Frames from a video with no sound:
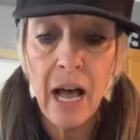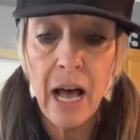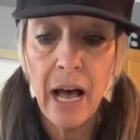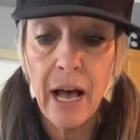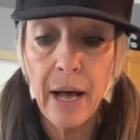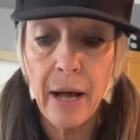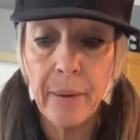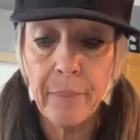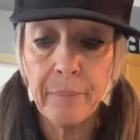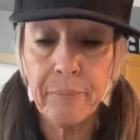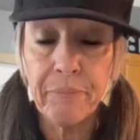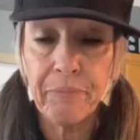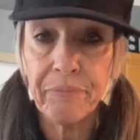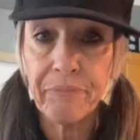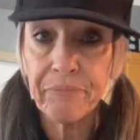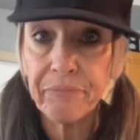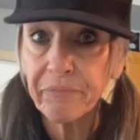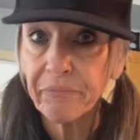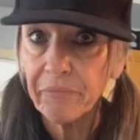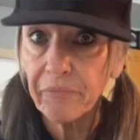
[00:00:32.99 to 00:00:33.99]

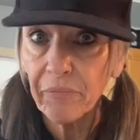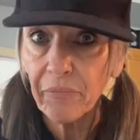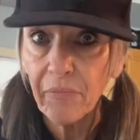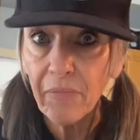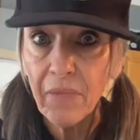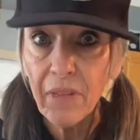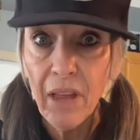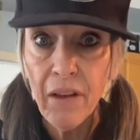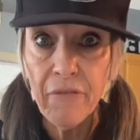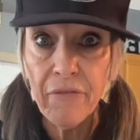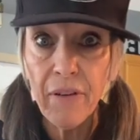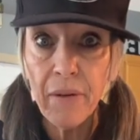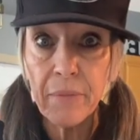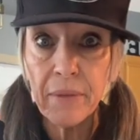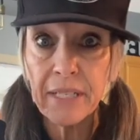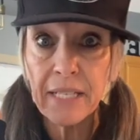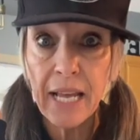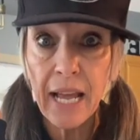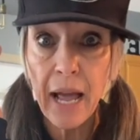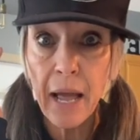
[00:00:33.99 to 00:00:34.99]
from
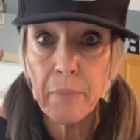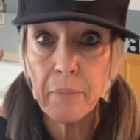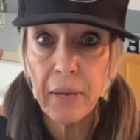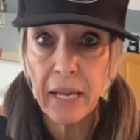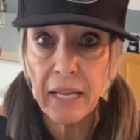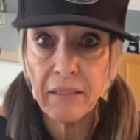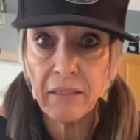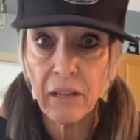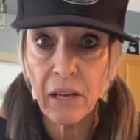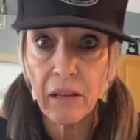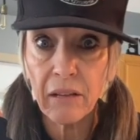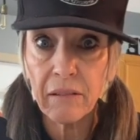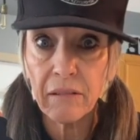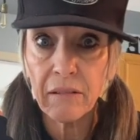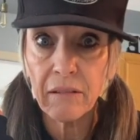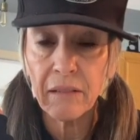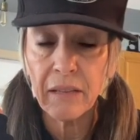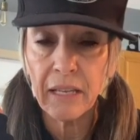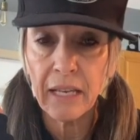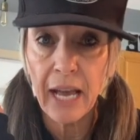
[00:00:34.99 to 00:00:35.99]
the day I made
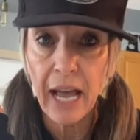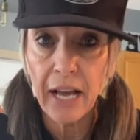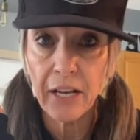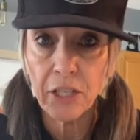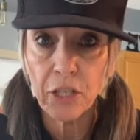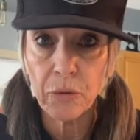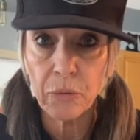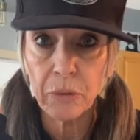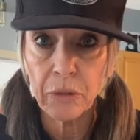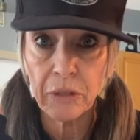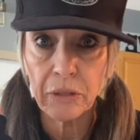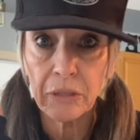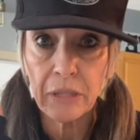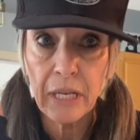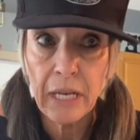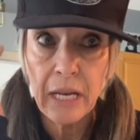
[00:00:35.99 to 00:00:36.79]
the actual